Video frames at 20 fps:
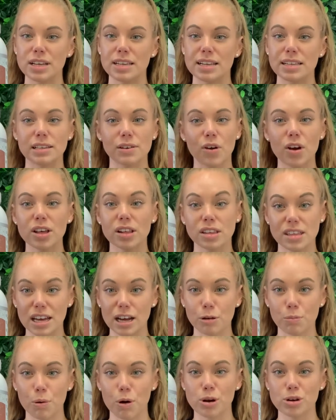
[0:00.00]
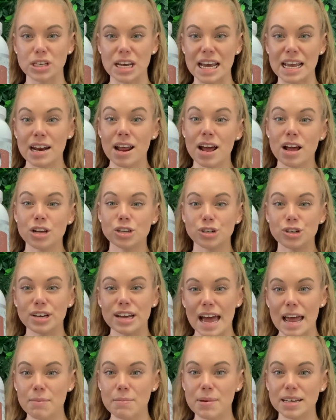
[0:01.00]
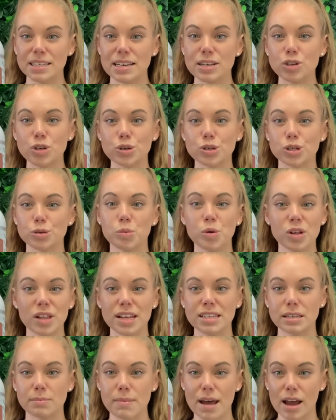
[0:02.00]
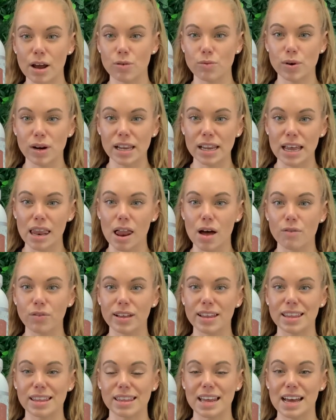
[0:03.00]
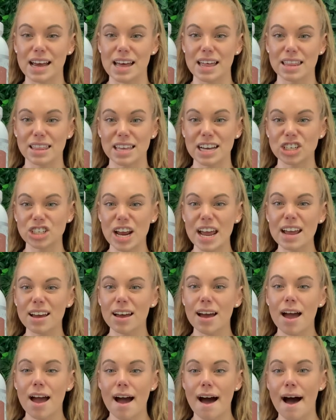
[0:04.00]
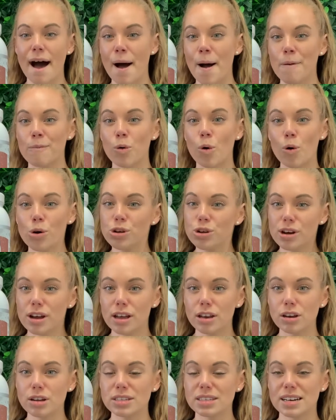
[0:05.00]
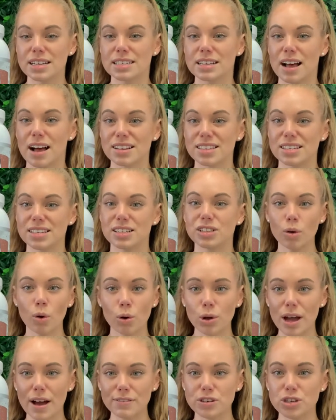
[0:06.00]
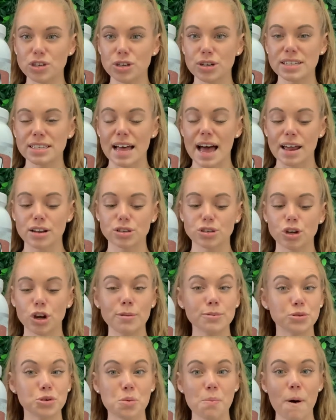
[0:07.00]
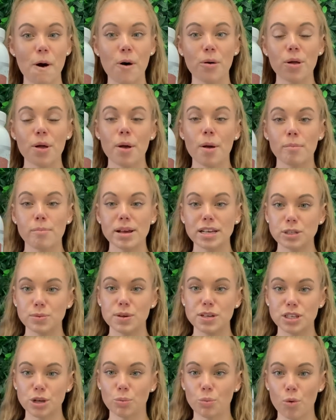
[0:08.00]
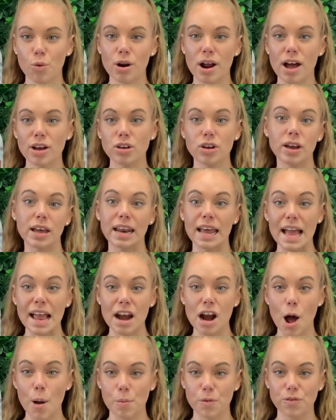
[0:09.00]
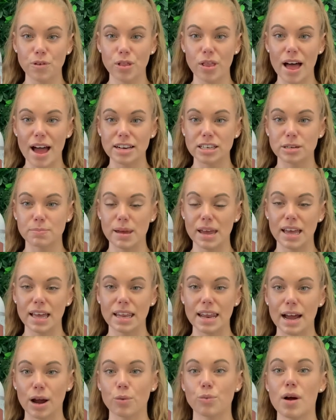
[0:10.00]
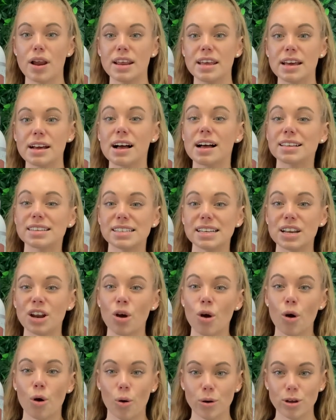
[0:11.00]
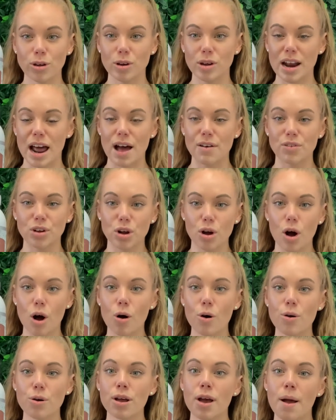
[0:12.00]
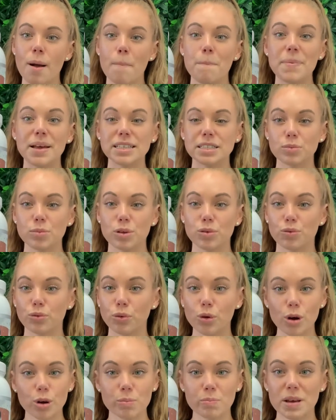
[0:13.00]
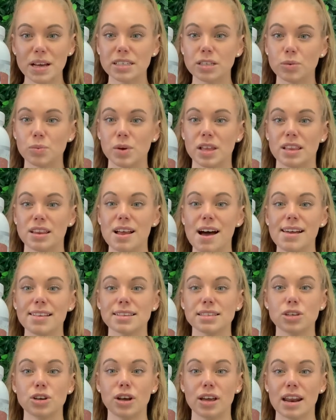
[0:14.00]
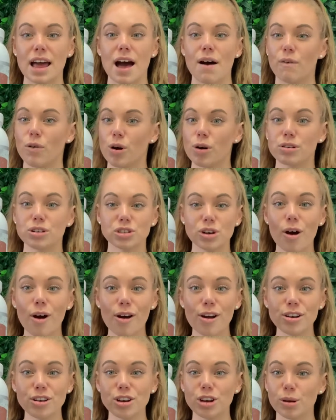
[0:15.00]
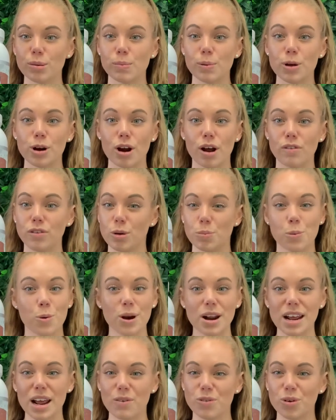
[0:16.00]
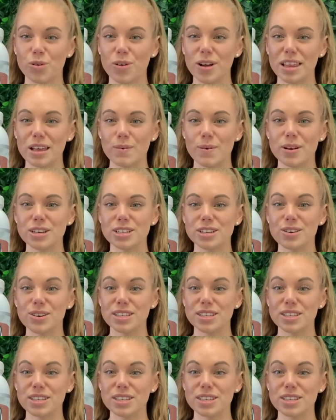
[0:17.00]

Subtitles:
It's a very thick protein, so you can mix it into your smoothies and make a really lovely thick shake, or you could use it as custard. All you have to do is add a scoop to a bowl, mix it with some water. You can heat it up if you like to make it like a runnier custard, or you can have it cold, mix it with fruit, mix it with nuts. You can have it on its own, you can put it over your pudding if you really want to.